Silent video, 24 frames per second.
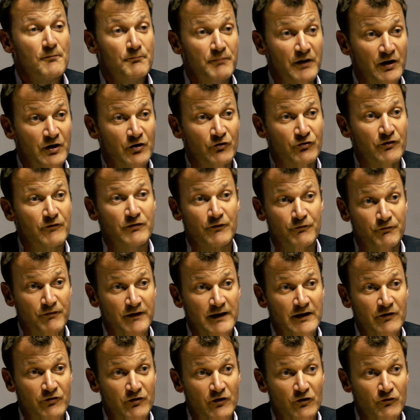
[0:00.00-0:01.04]
because of the
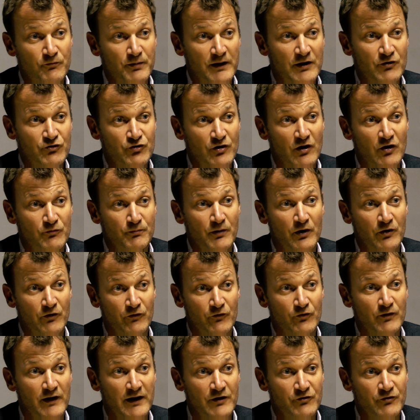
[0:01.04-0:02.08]
fees that have been charged by other